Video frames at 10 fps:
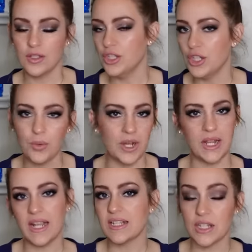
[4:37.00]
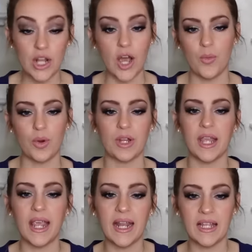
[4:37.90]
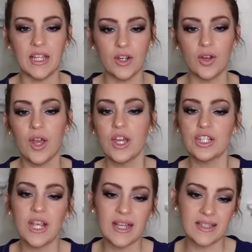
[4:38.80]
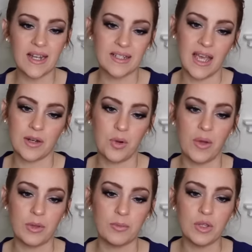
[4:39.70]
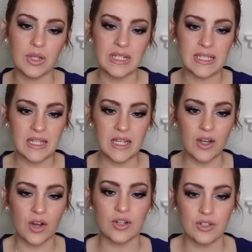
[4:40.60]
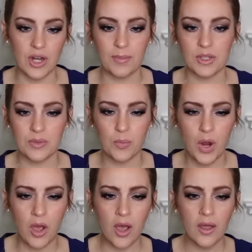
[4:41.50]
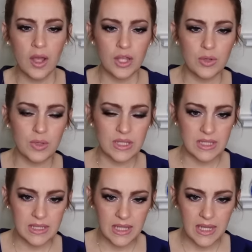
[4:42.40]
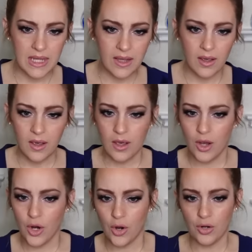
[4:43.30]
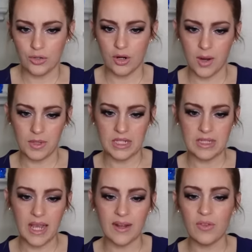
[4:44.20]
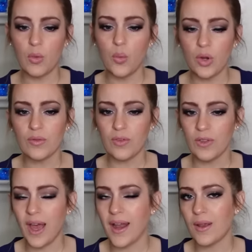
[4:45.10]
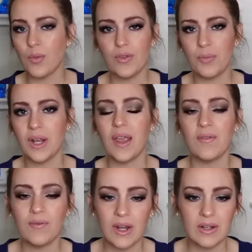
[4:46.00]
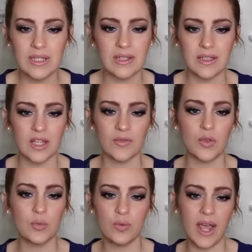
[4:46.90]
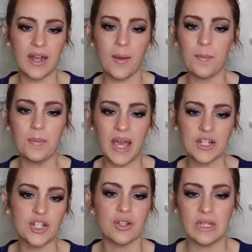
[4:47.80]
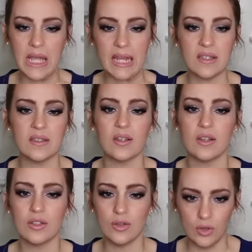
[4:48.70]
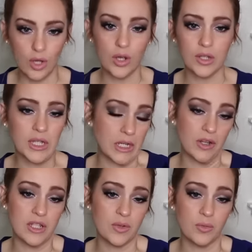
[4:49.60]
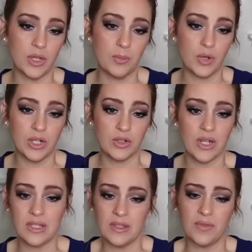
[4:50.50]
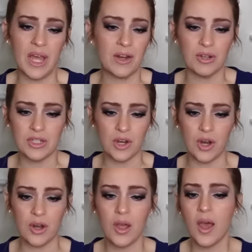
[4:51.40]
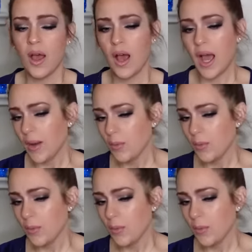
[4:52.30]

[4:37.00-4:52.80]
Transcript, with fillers: doing it. It's not working. And here she has that exact problem. You can see her strapless bra, you can see her undergarments. And if it weren't for that, it would have been a very successful red mesh lace look here. It's a really pretty dress. It's flattering to her. I